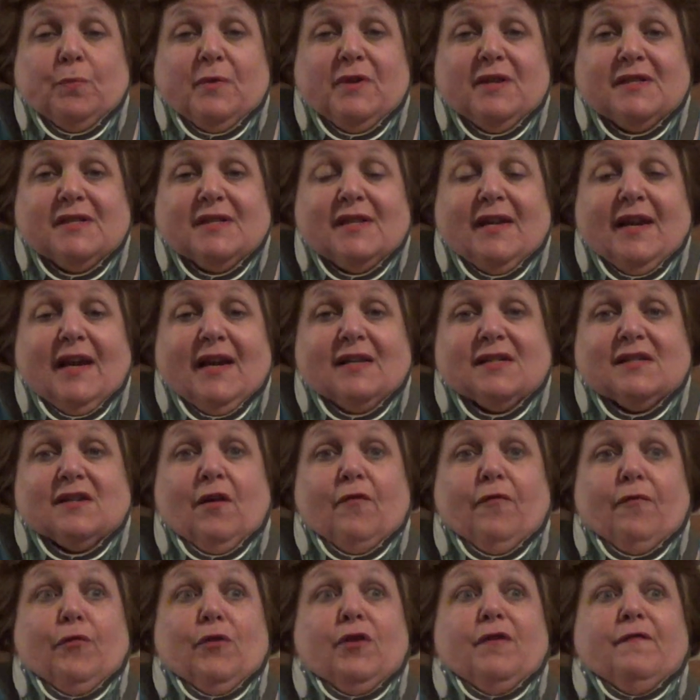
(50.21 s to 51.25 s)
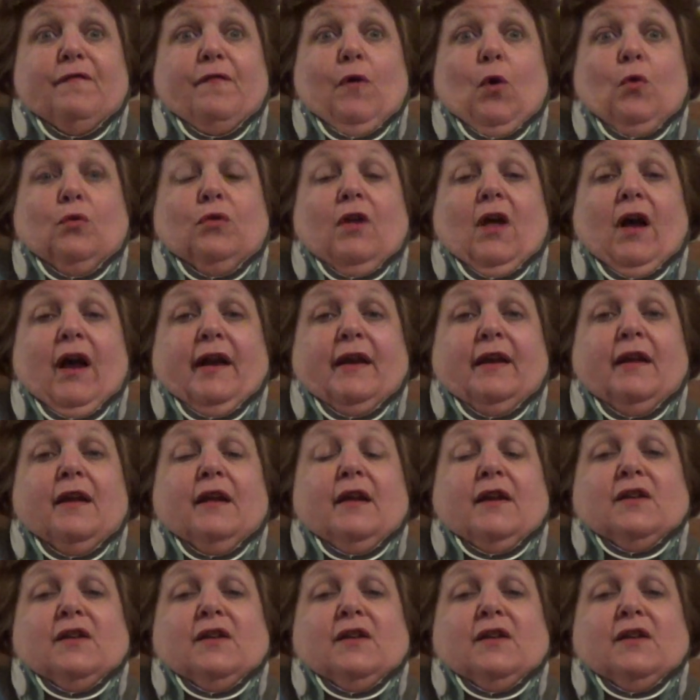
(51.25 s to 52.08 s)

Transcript: PCS, a free phone line.